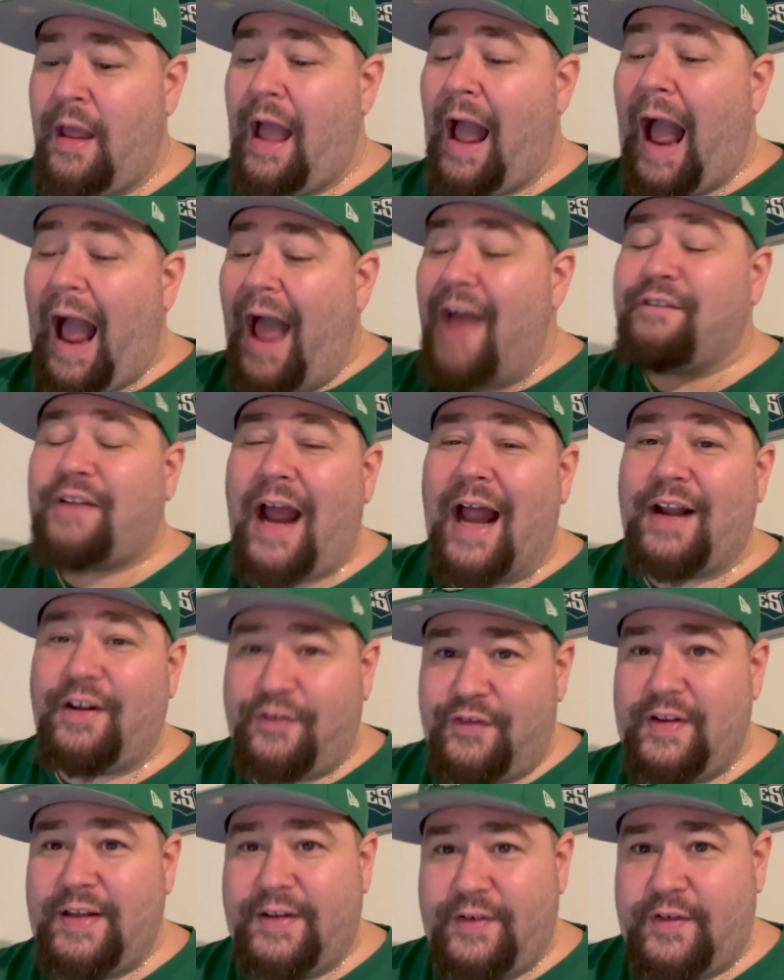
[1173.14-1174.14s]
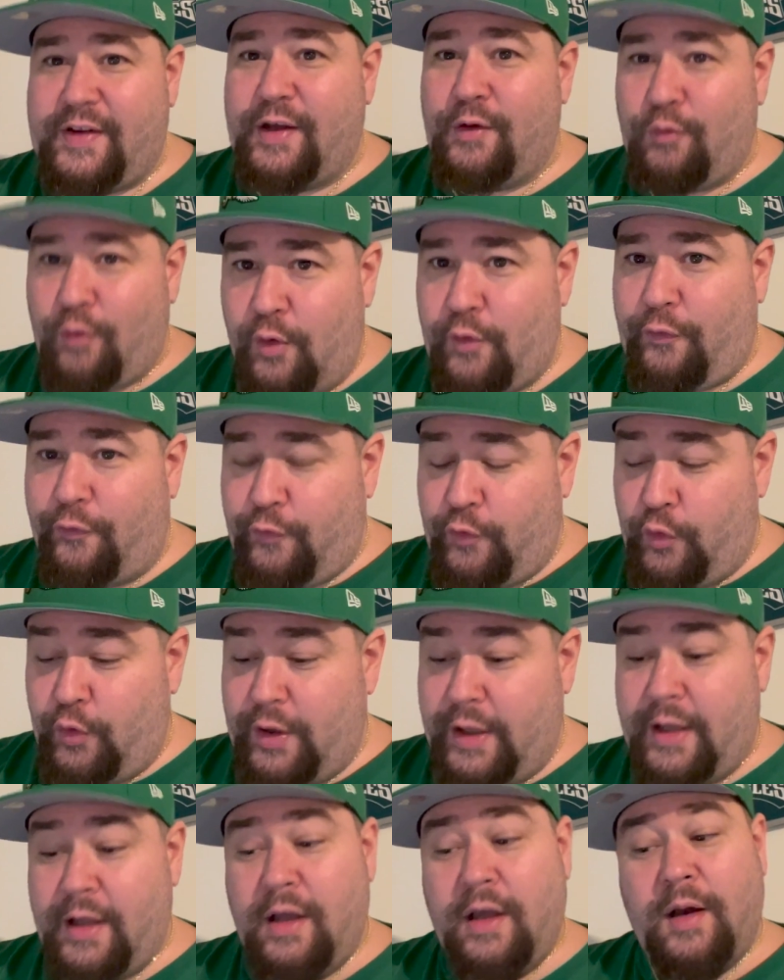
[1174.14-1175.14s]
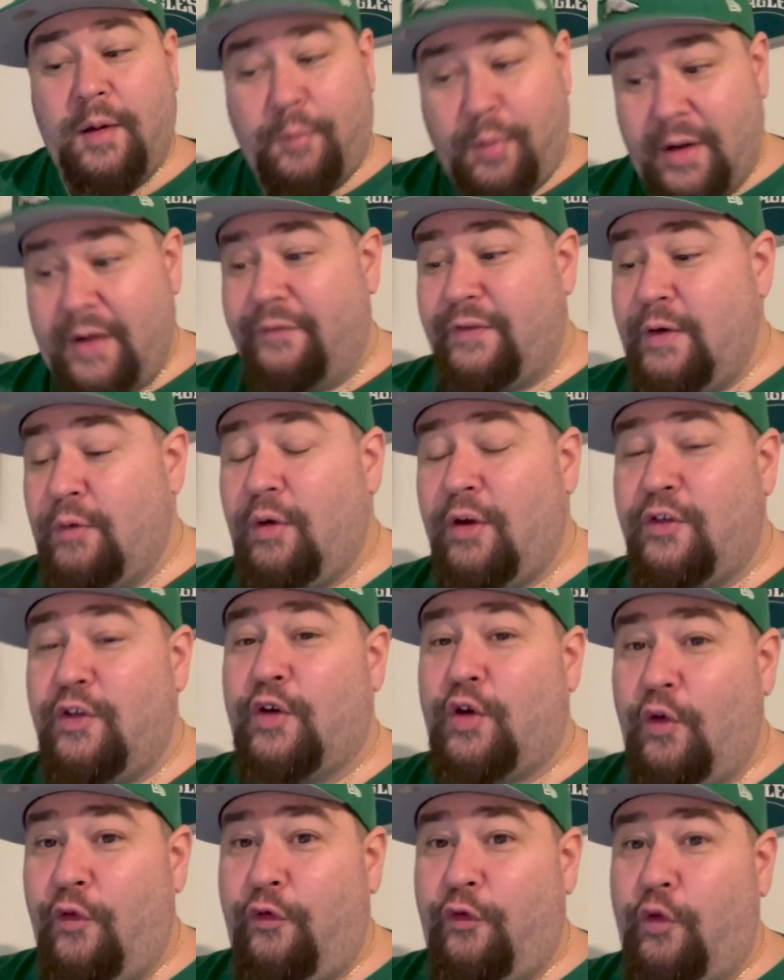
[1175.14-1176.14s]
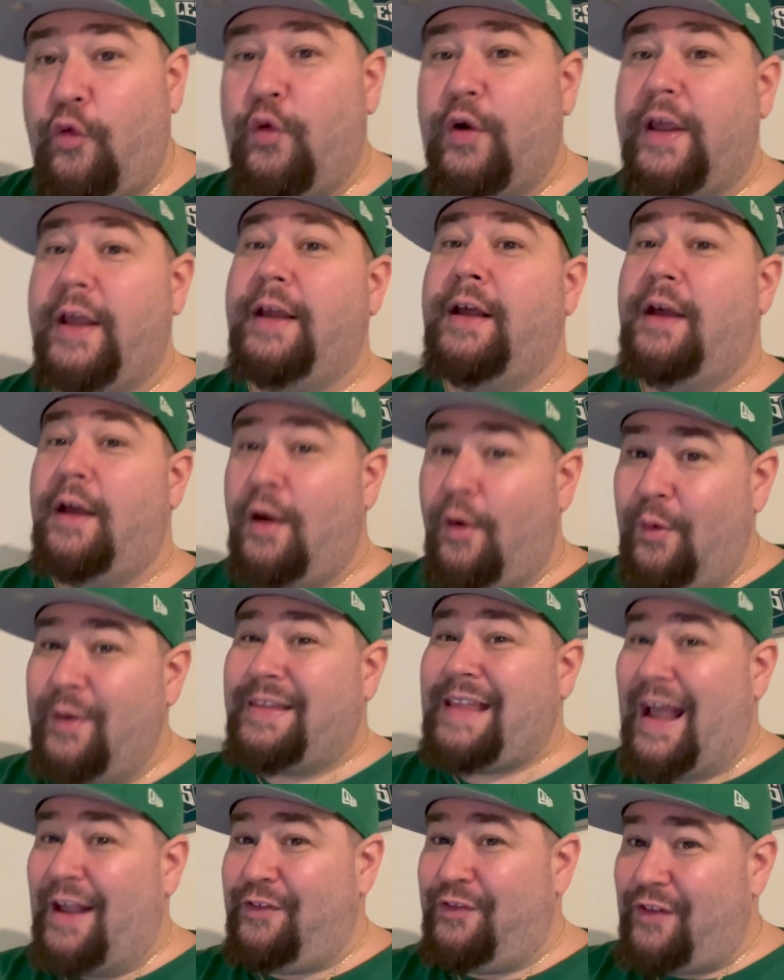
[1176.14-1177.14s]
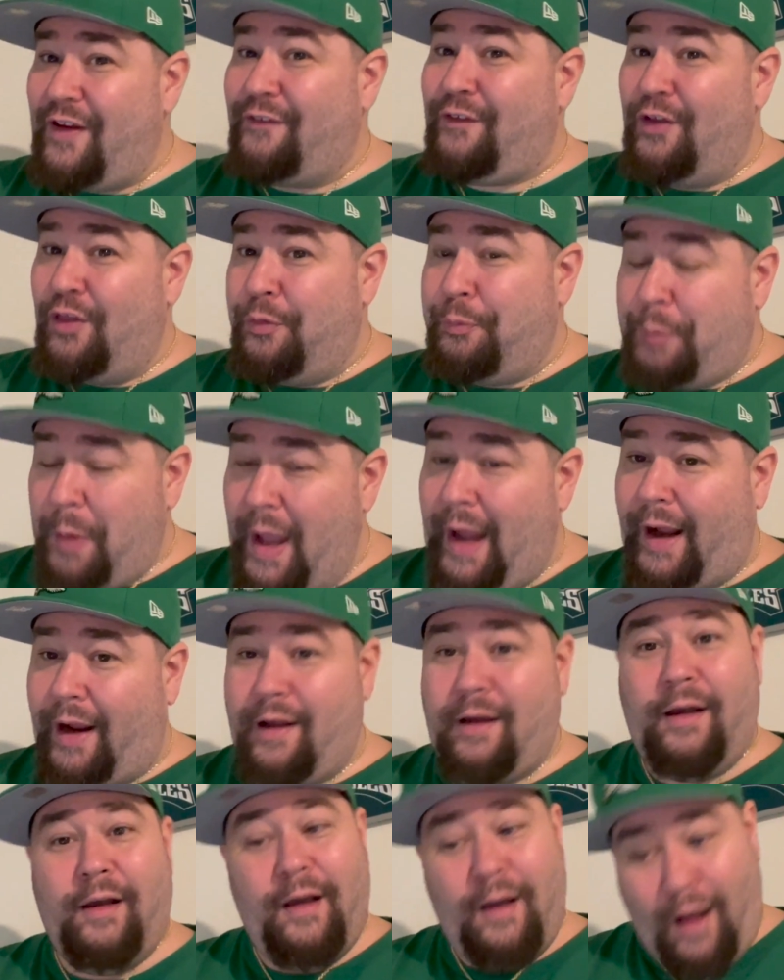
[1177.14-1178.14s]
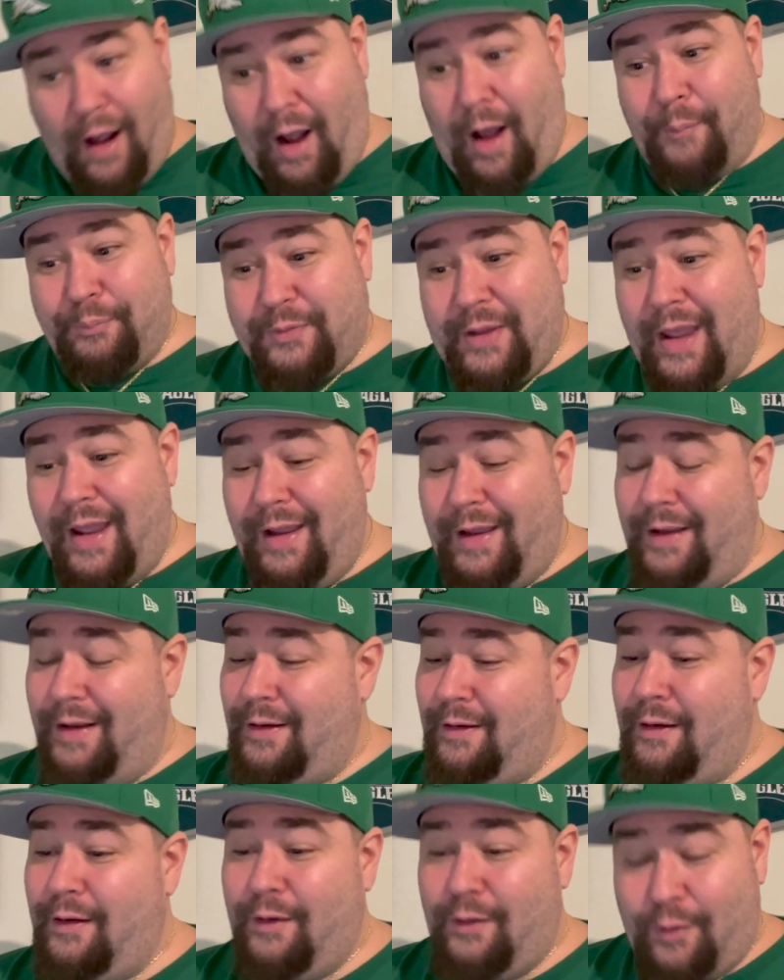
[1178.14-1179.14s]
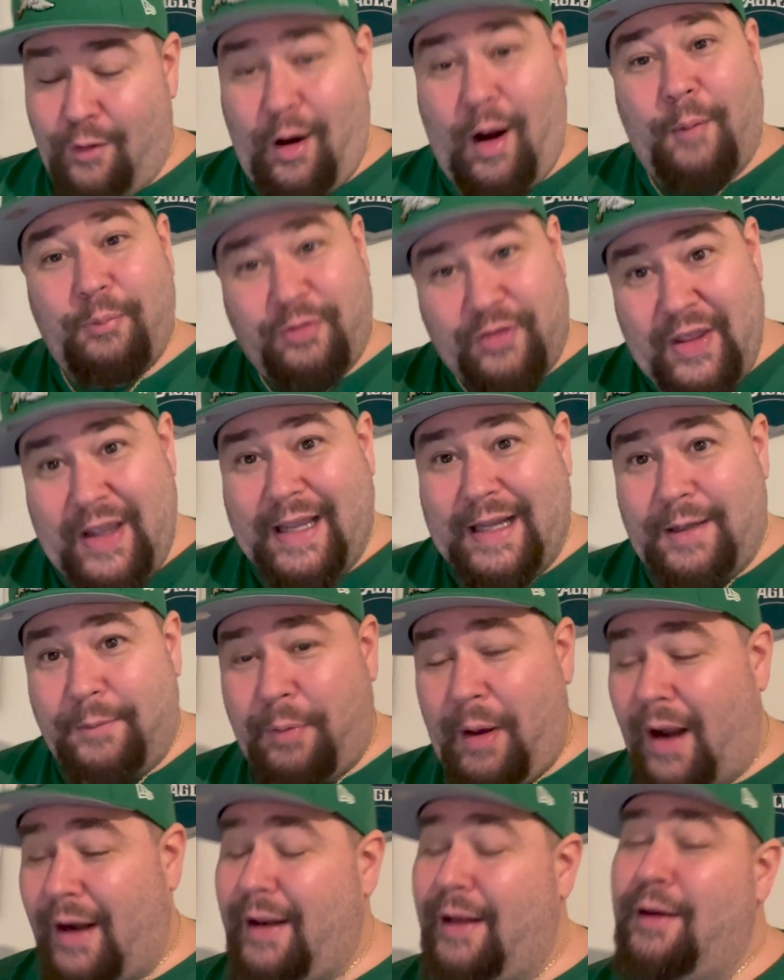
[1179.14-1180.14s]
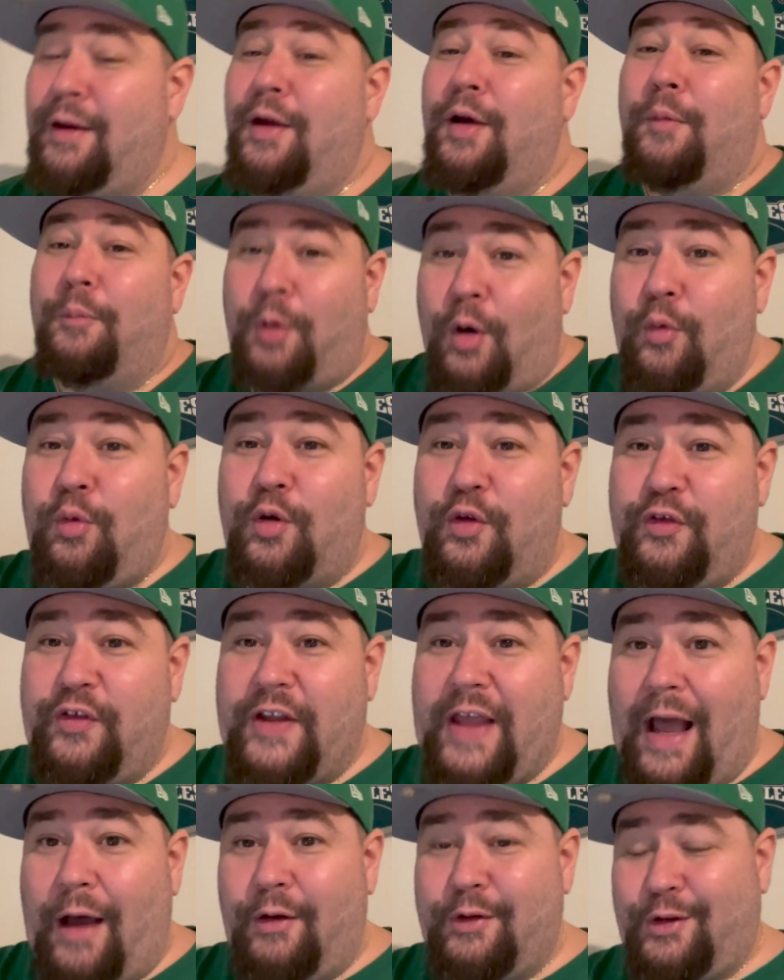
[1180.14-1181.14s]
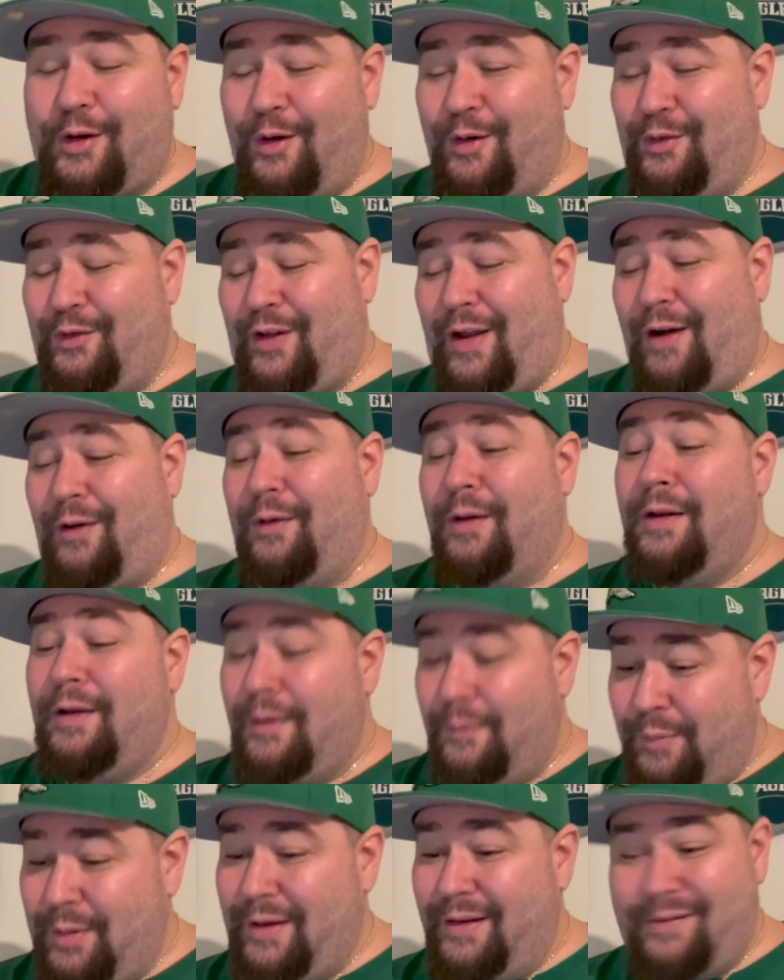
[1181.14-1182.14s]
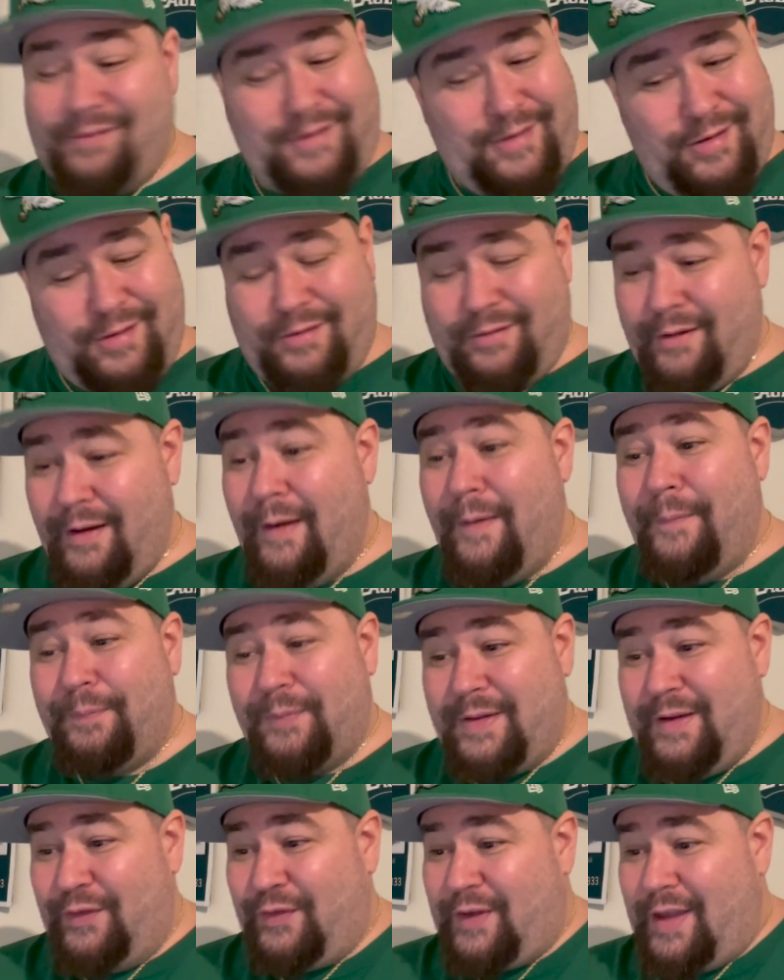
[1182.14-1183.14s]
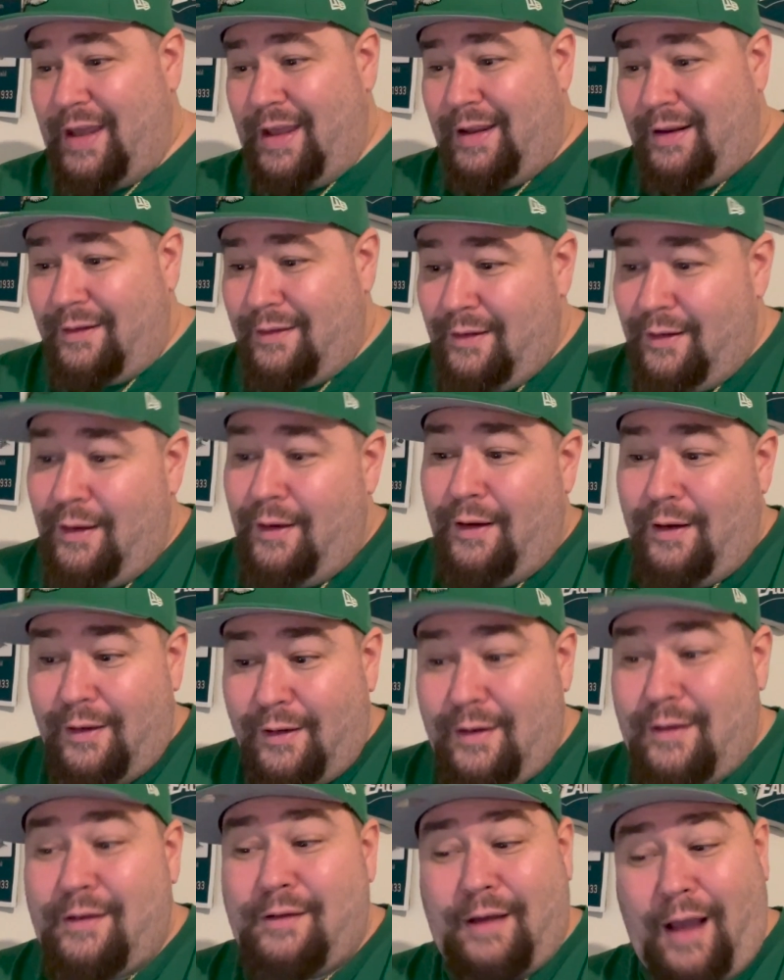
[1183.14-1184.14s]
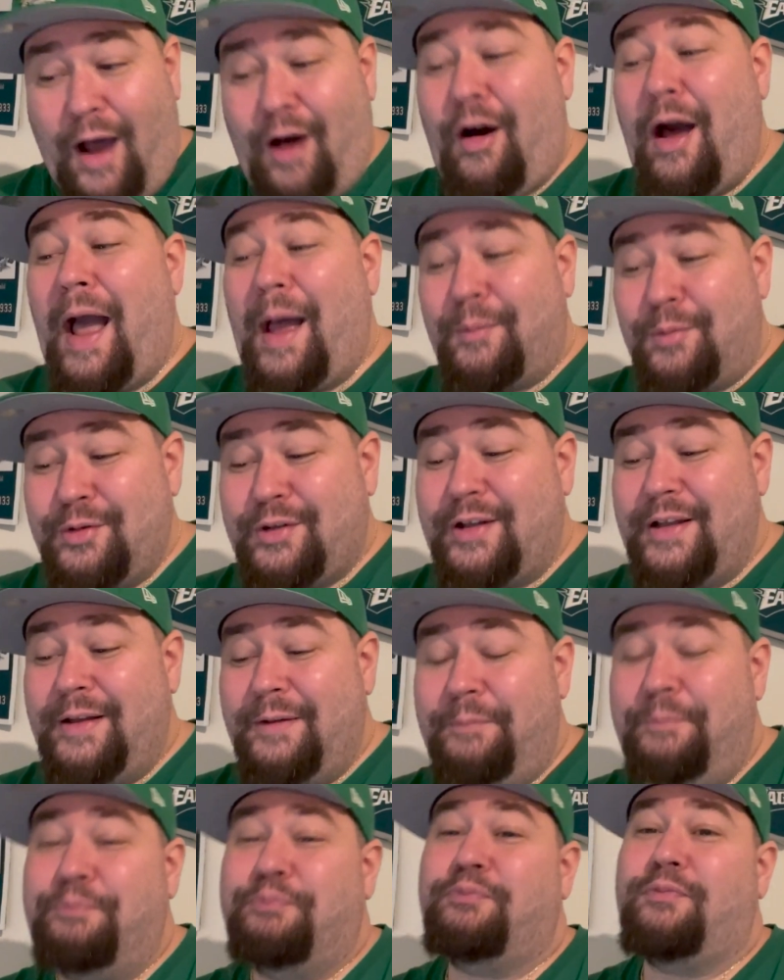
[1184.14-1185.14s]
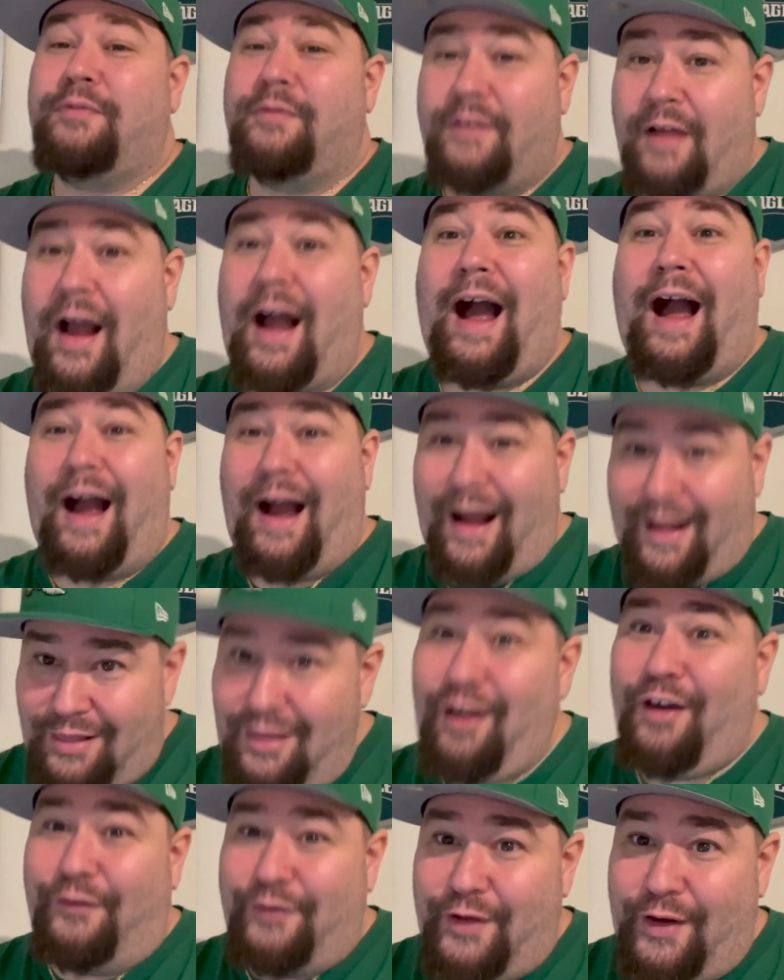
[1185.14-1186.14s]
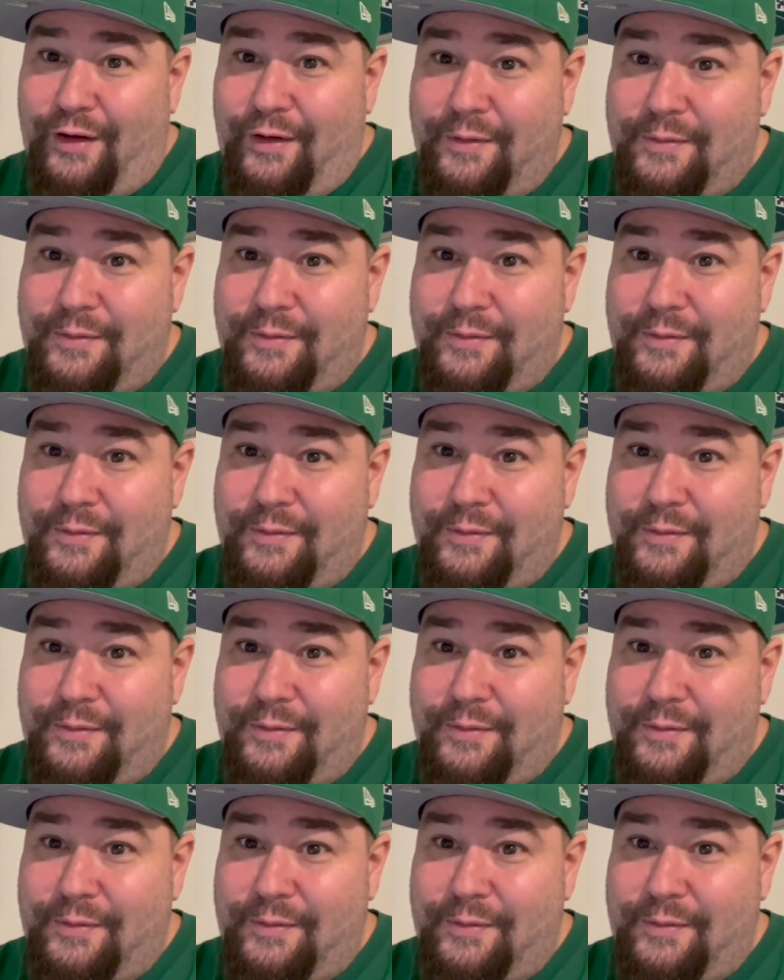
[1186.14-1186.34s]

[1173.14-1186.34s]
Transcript: I've got to see this kid run a 40. But if he runs a good 40 with that 7th pick, I'm taking, or I'm thinking about it. But we'll see how it turns out. But this kid, Kyle Hamilton, I love you.